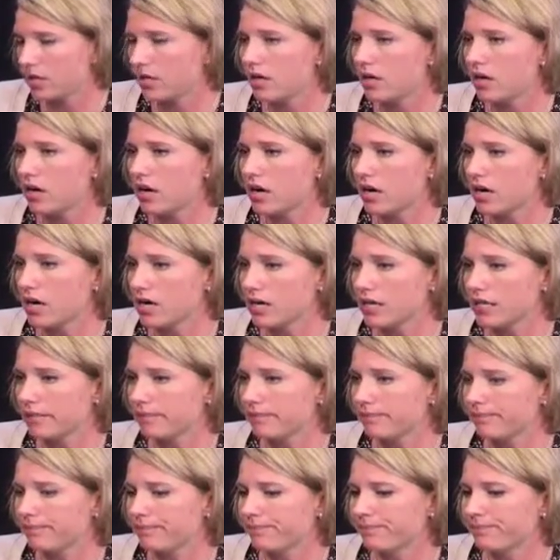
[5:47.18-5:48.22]

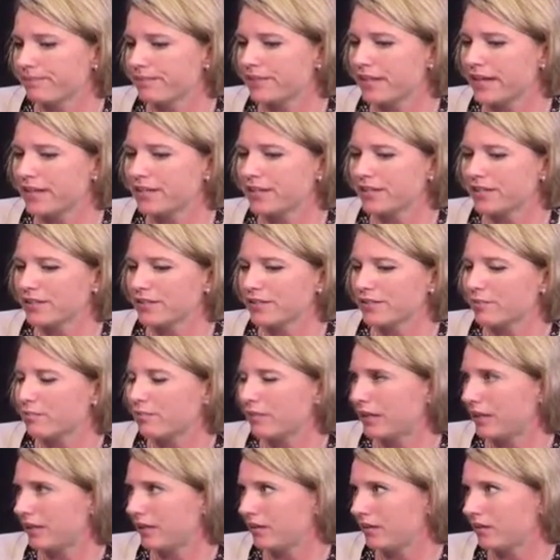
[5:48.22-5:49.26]
That doesn't
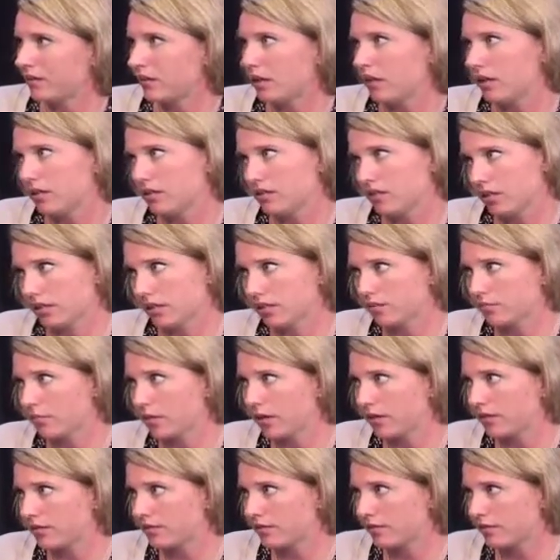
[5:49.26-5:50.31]
mean in 6
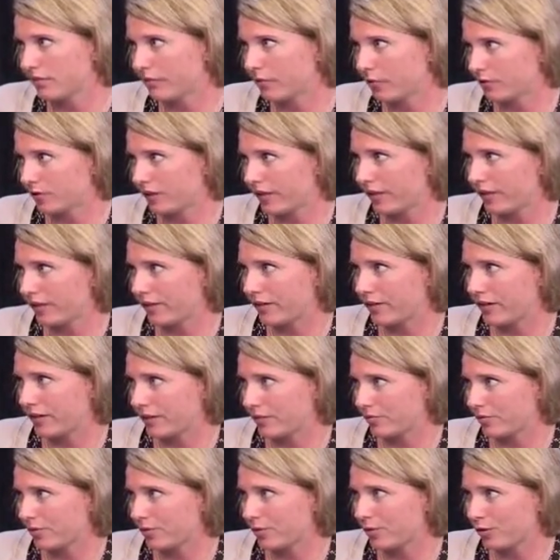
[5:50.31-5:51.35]
months, if you sign on to
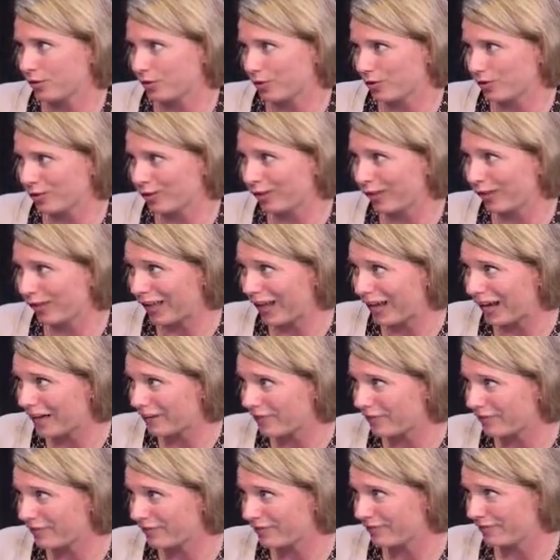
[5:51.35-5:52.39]
hospice and you're still
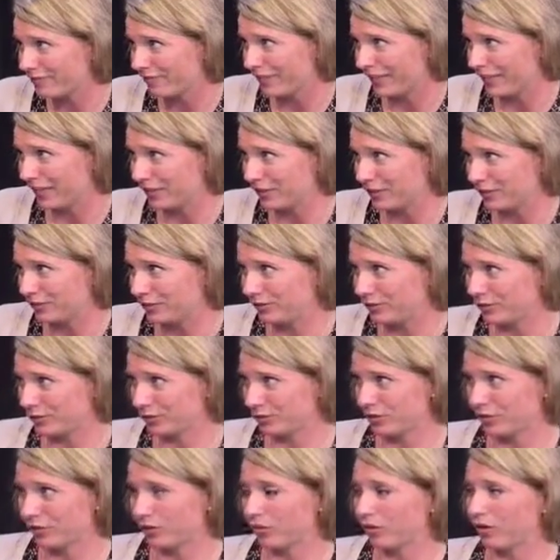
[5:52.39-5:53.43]
alive, that you
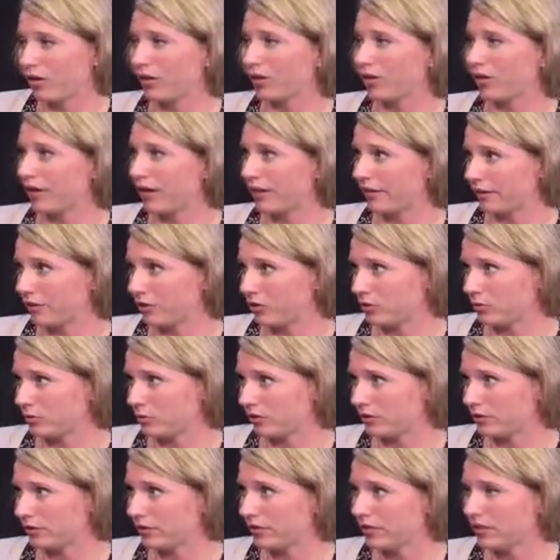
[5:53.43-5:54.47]
are no longer
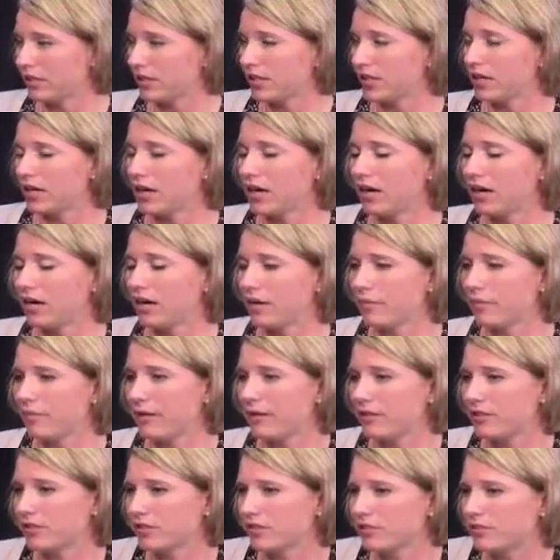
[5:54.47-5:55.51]
eligible.
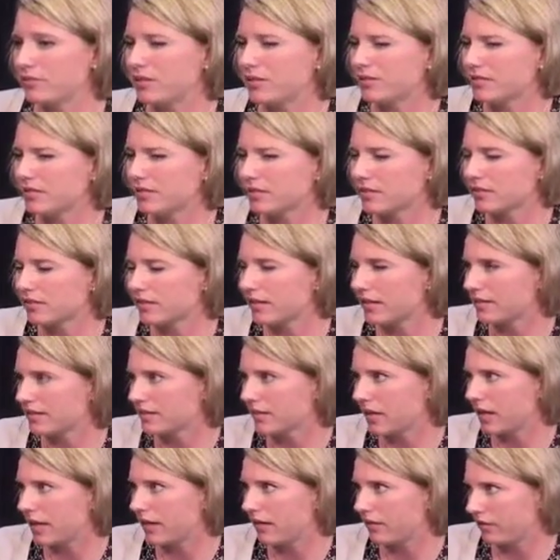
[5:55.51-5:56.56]
It just means it's
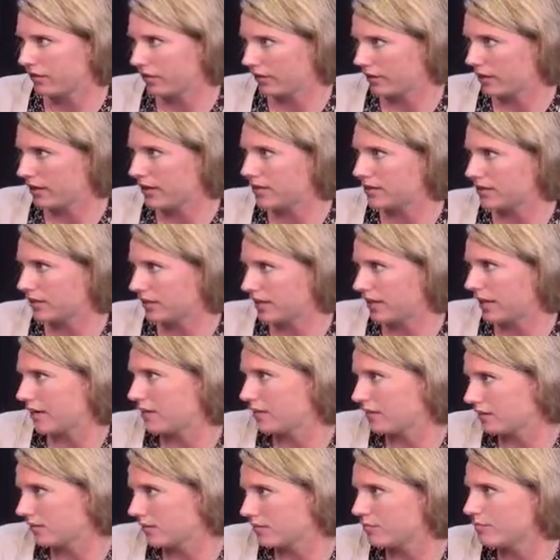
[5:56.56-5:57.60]
kind of a
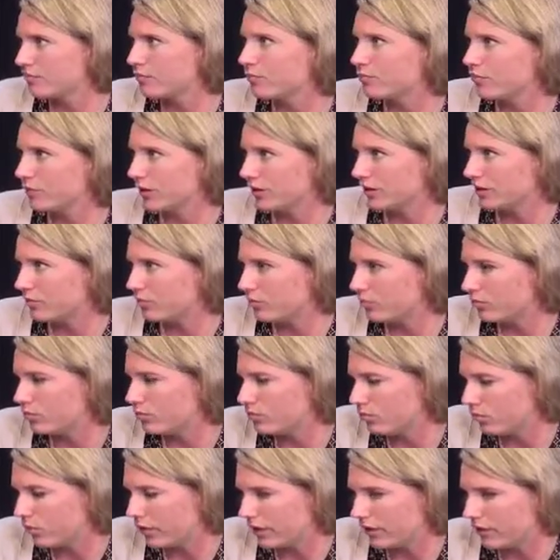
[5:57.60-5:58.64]
guess.
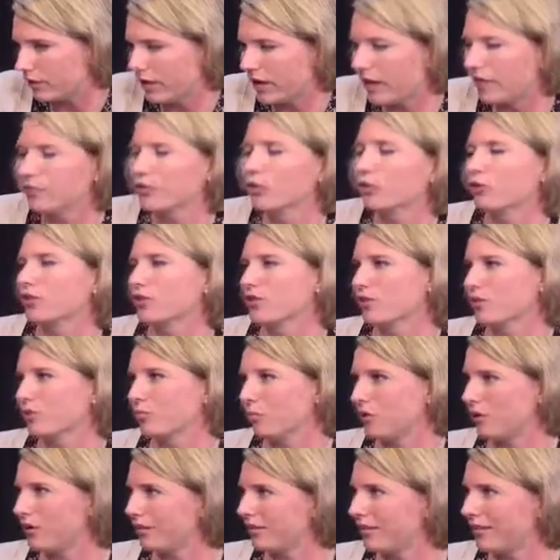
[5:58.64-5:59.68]
We have no crystal
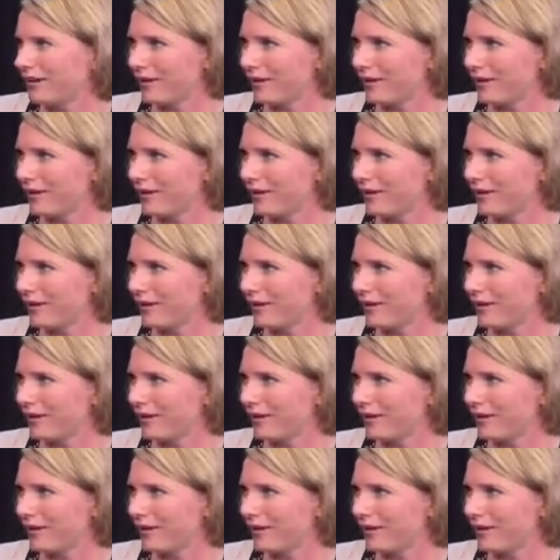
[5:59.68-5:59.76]
ball.